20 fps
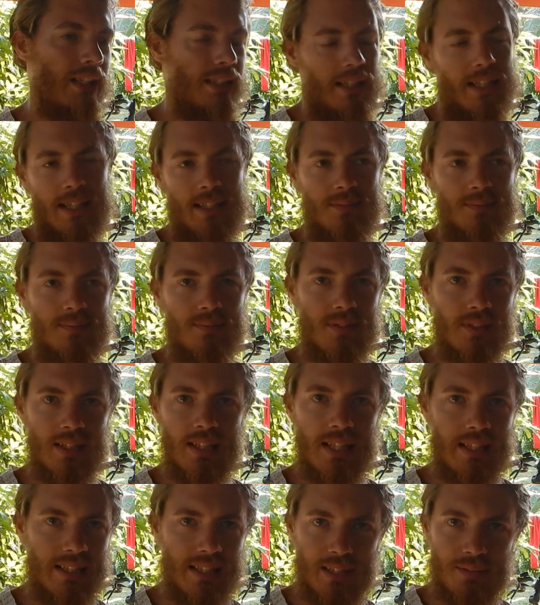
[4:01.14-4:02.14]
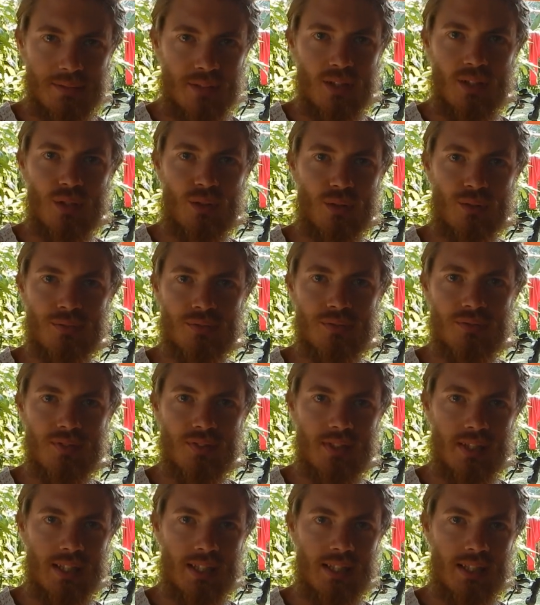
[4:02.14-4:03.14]
yeah, like they have a lot of
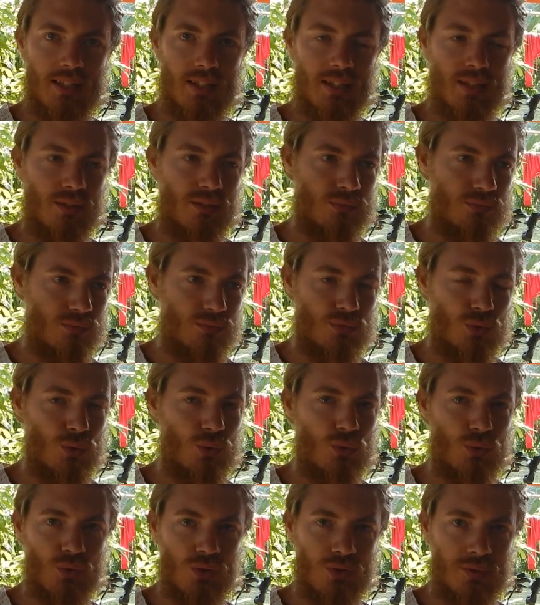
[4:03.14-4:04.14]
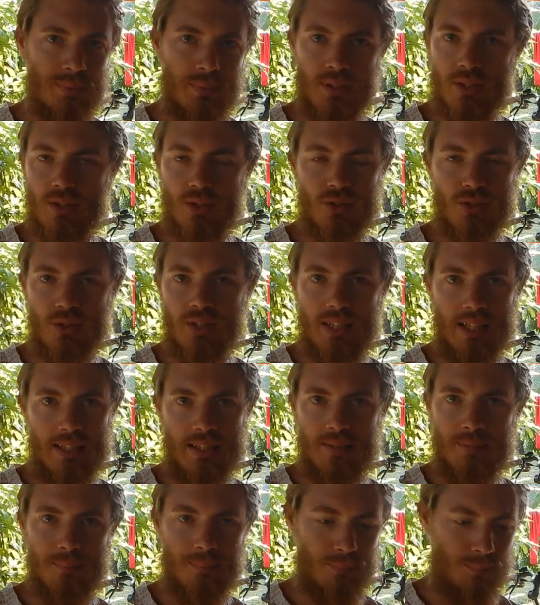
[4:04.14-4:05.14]
rules, but also like
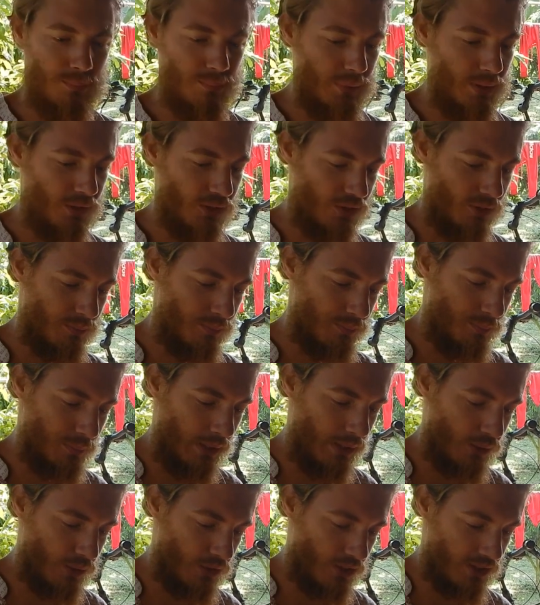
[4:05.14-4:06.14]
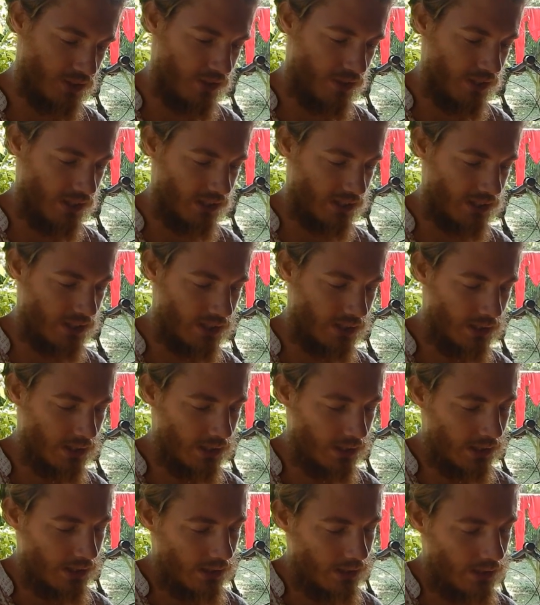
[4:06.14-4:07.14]
pills and powders and things
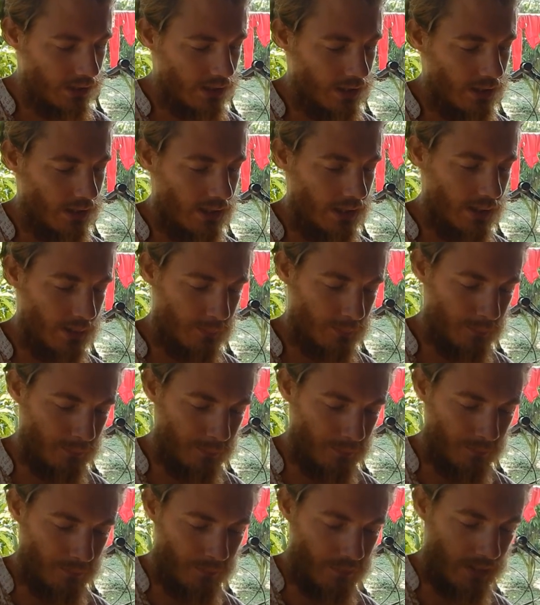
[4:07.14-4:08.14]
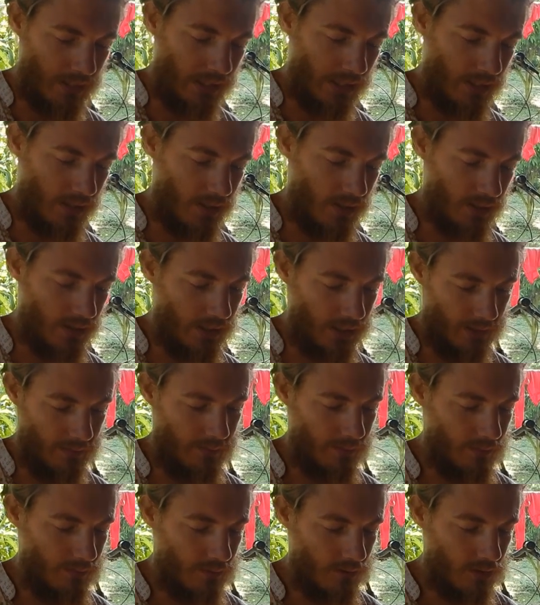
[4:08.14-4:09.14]
that are
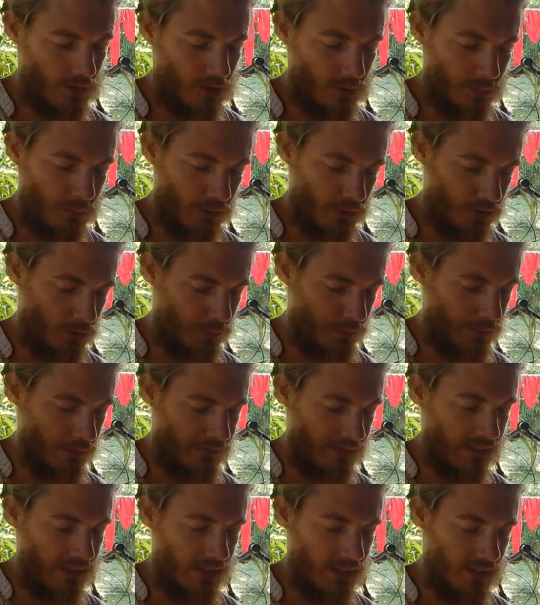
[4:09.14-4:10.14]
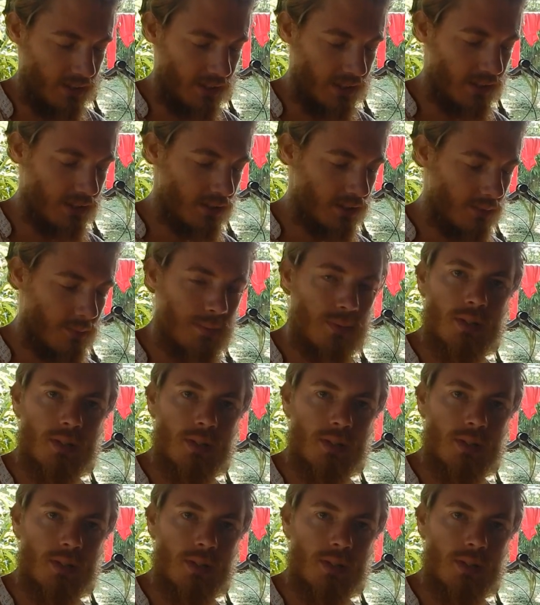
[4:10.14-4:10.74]
supposed to prevent disease.